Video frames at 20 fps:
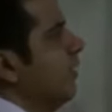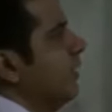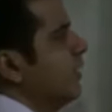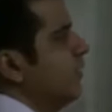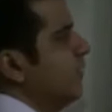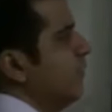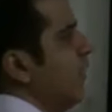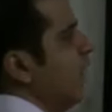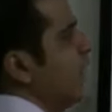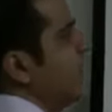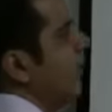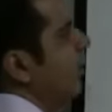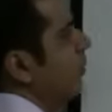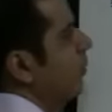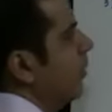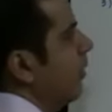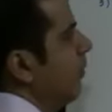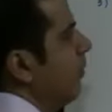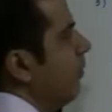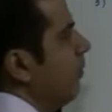let's find
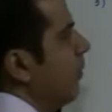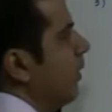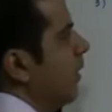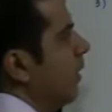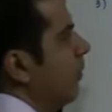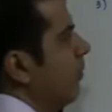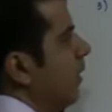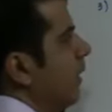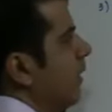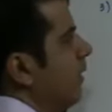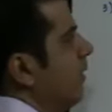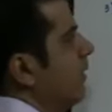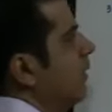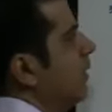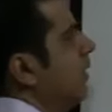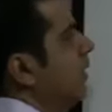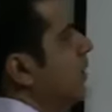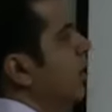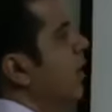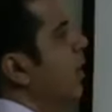out the per month.
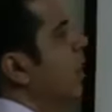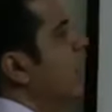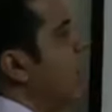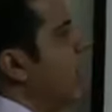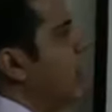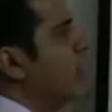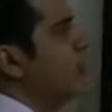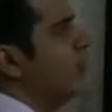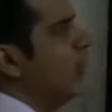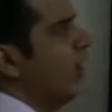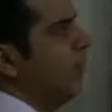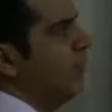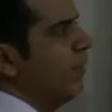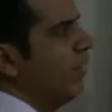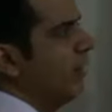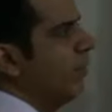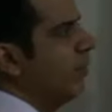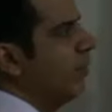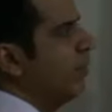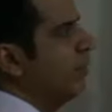How do I
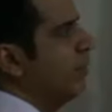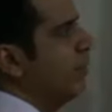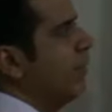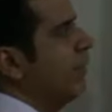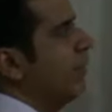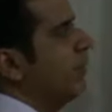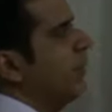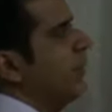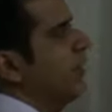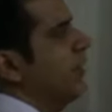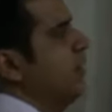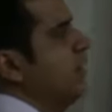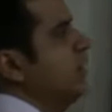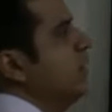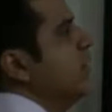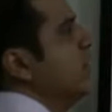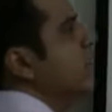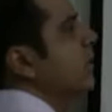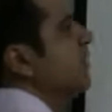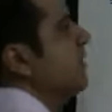find out per month?
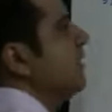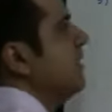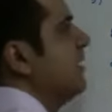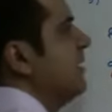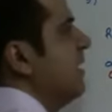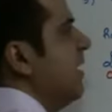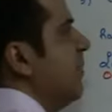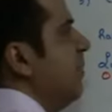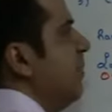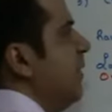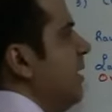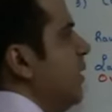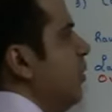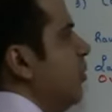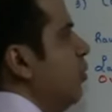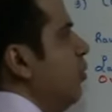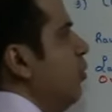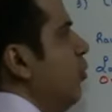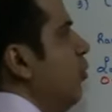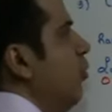
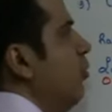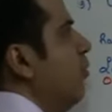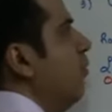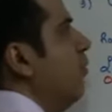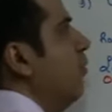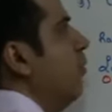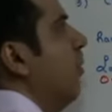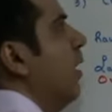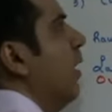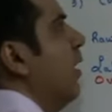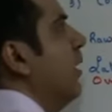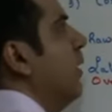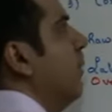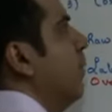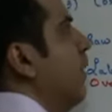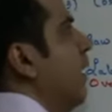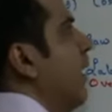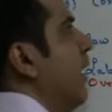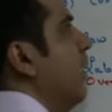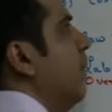CPU
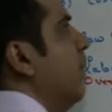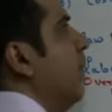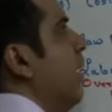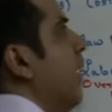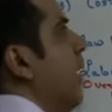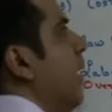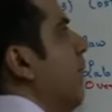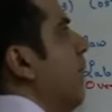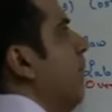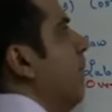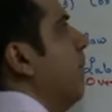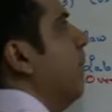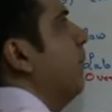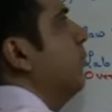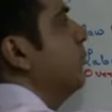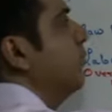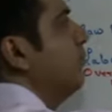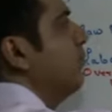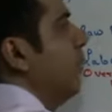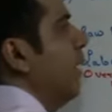multiplied by
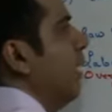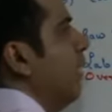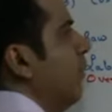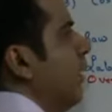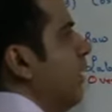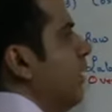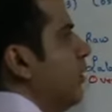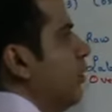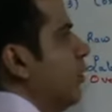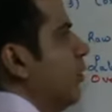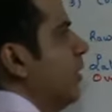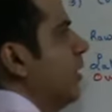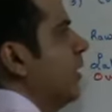per month, no,